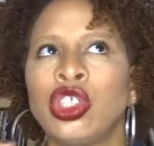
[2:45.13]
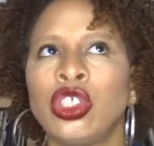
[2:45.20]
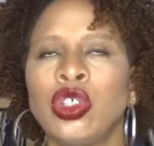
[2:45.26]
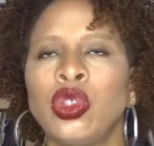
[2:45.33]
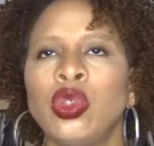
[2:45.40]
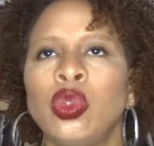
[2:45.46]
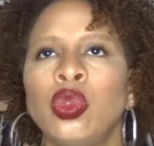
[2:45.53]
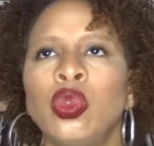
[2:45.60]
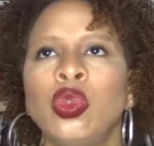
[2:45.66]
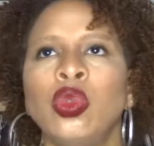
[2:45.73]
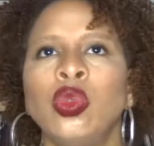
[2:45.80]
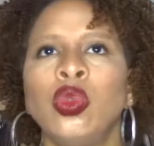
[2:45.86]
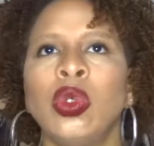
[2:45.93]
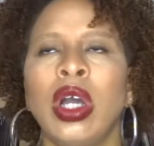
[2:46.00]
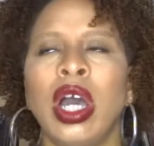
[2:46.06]

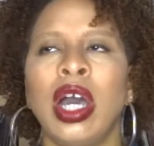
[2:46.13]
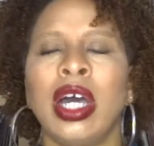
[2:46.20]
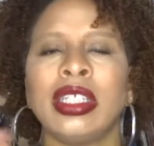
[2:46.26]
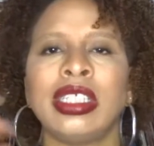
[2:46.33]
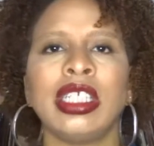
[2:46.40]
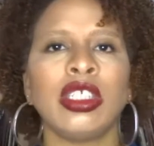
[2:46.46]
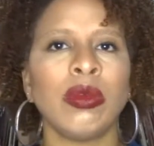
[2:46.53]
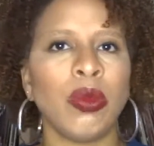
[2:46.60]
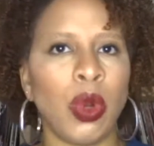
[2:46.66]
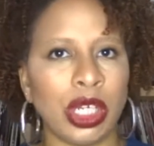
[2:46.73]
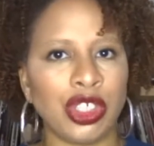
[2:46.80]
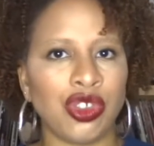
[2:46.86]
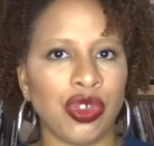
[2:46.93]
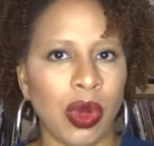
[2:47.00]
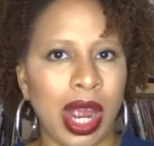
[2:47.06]
to uh, tinted
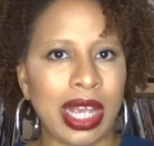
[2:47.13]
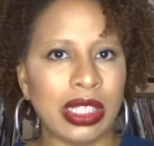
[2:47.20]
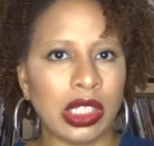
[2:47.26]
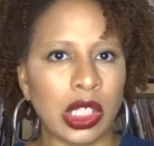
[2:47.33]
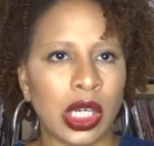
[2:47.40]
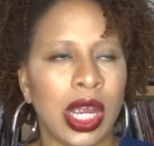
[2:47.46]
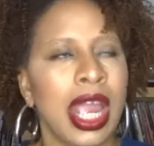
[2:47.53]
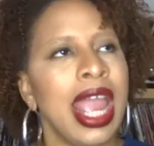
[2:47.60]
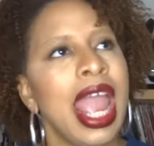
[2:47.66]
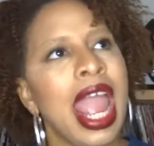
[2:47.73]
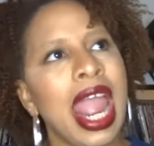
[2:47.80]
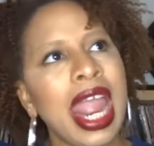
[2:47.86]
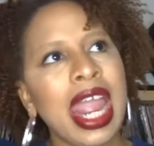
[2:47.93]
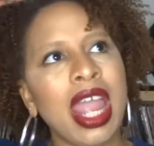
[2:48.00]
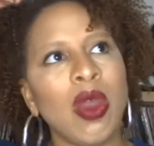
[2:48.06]
moisturizer.
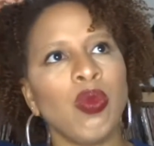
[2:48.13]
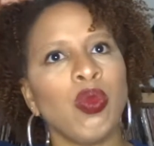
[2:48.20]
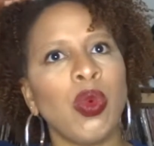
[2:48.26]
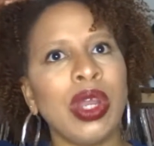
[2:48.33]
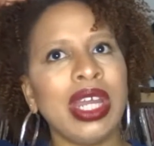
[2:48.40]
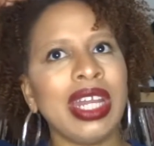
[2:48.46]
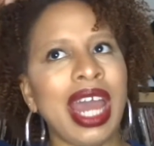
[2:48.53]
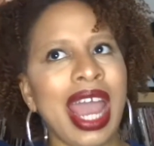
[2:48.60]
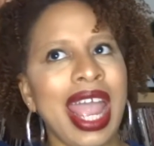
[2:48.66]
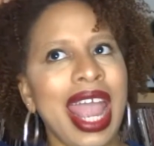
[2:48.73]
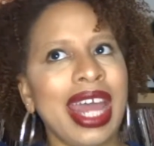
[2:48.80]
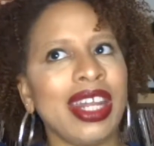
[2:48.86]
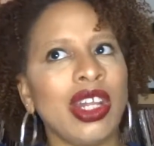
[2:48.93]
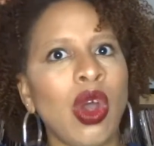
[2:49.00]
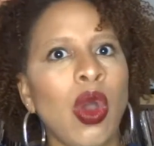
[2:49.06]
And when I
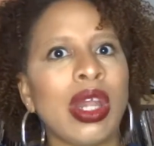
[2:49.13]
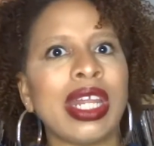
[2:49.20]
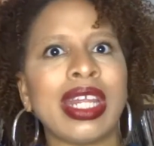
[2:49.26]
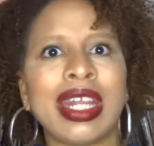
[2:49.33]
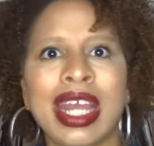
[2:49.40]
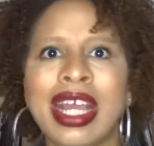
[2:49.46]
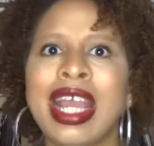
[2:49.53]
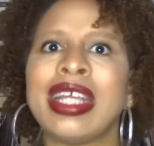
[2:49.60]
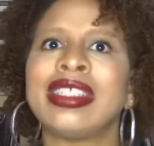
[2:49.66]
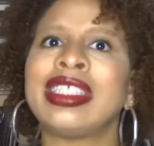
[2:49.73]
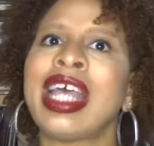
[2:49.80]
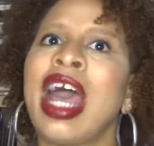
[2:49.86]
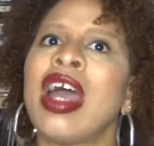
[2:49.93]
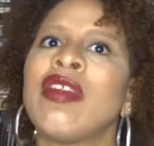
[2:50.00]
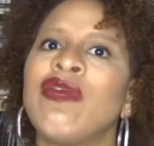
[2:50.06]
had it on, it,
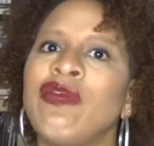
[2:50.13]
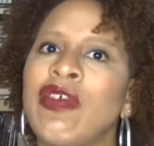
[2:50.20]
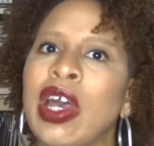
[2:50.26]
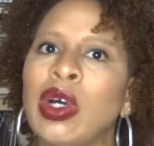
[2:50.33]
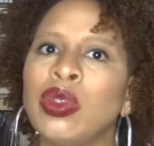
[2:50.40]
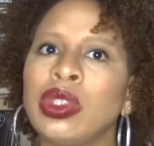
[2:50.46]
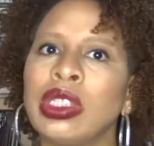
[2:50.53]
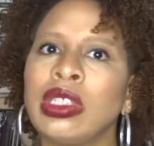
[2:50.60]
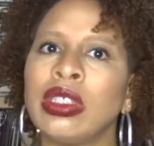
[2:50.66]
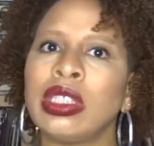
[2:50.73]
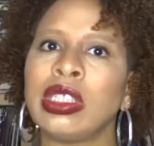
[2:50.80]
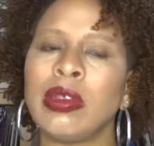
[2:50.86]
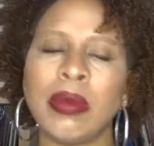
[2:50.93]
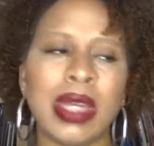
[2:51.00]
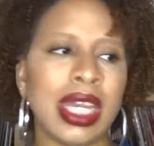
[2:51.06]
it's how it felt
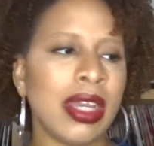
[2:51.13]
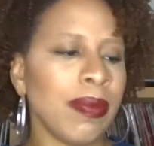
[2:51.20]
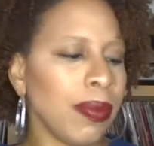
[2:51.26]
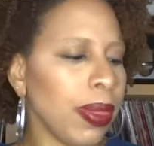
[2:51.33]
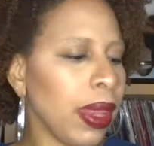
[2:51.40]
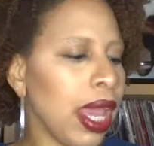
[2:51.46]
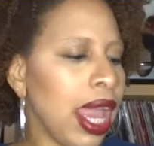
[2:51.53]
to me.